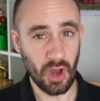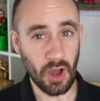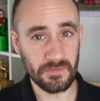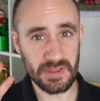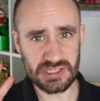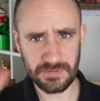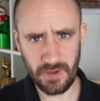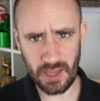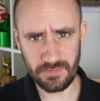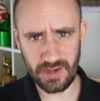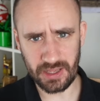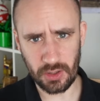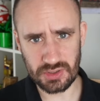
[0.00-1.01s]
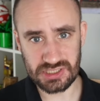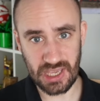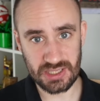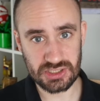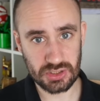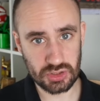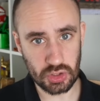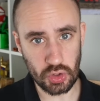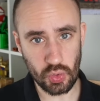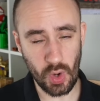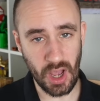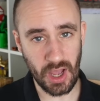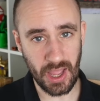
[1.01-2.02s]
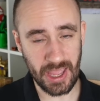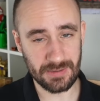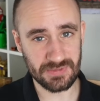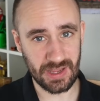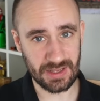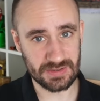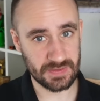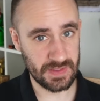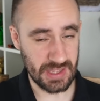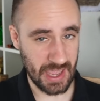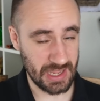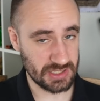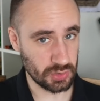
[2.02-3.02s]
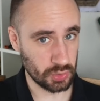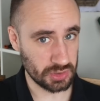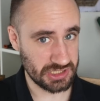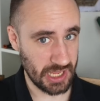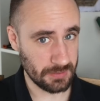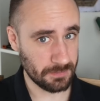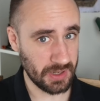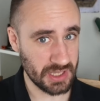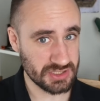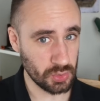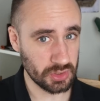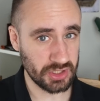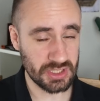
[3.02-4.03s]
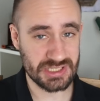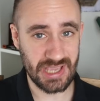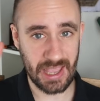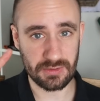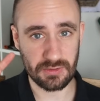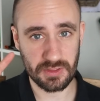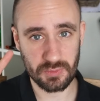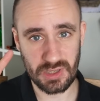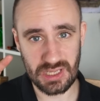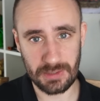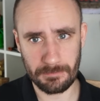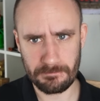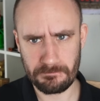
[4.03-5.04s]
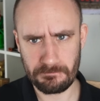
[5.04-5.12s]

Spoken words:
Of these 5 LEGO sets, 2 are aimed at the 8 or 10+ audience, and 3...